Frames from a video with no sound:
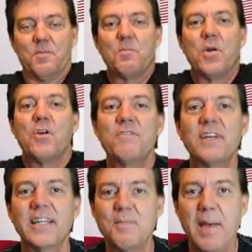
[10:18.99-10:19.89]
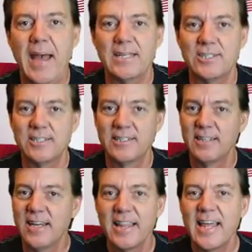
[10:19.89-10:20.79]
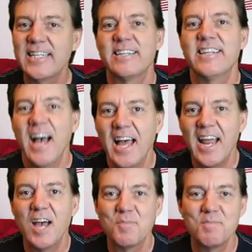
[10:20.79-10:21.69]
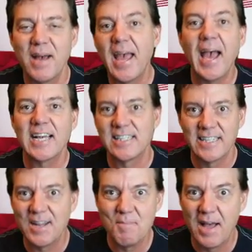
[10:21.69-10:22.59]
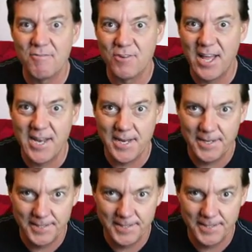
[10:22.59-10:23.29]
Perfectly matched. That did not happen by accident, my friend.